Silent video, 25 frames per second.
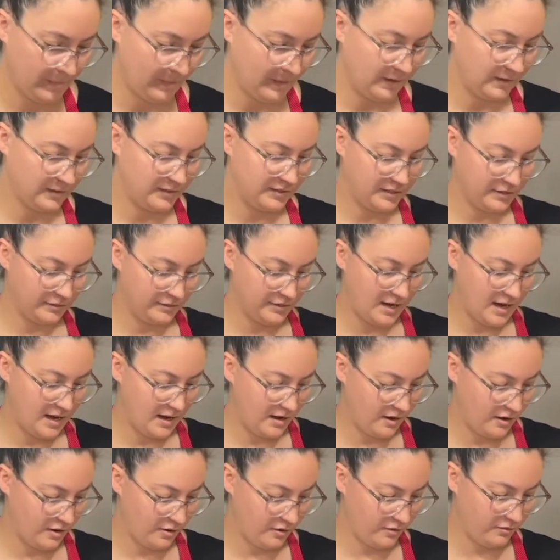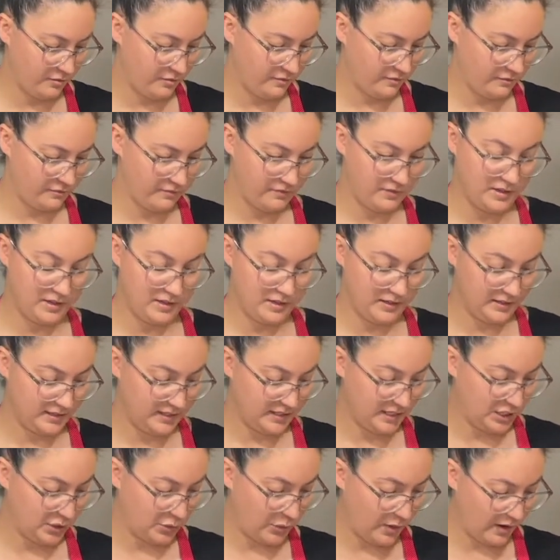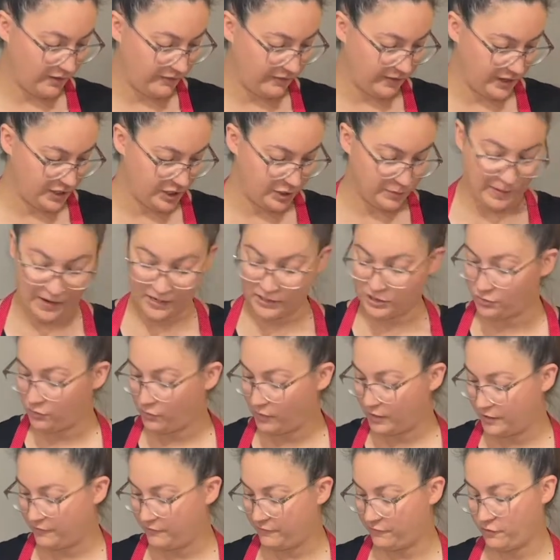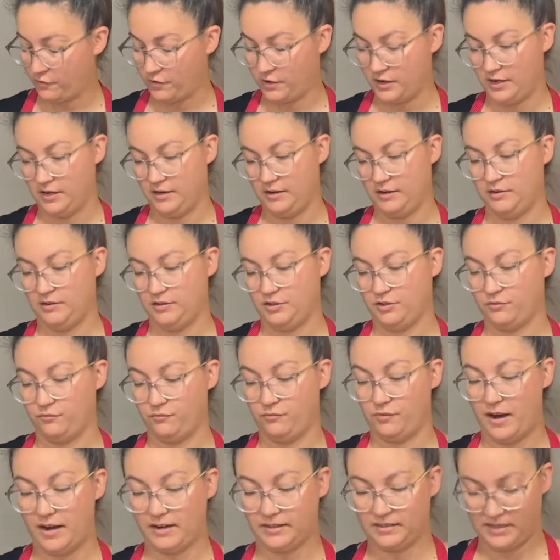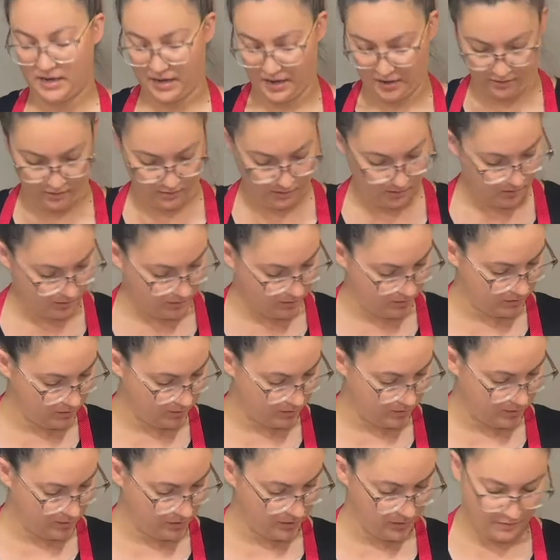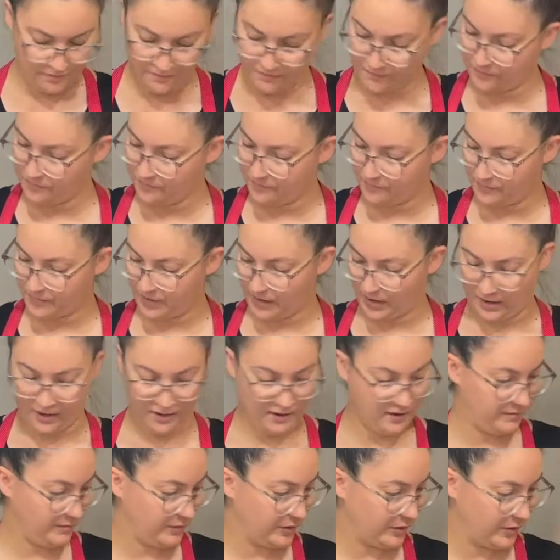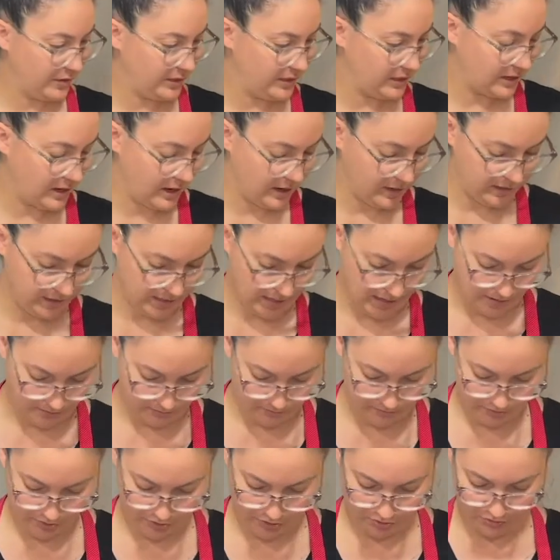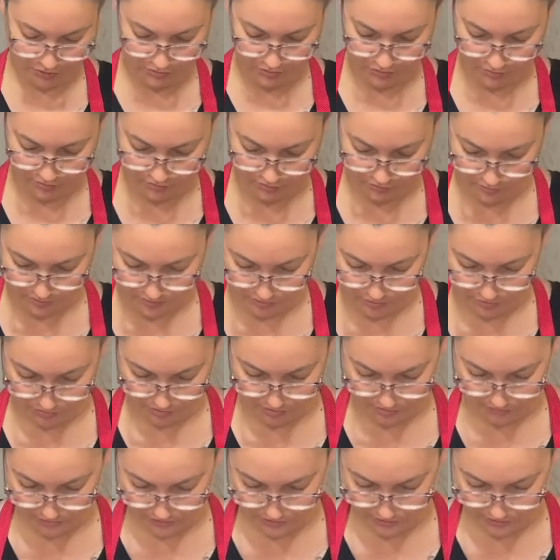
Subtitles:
So now this 12-inch by 24-inch rectangle, I am going to cut down to a 12-inch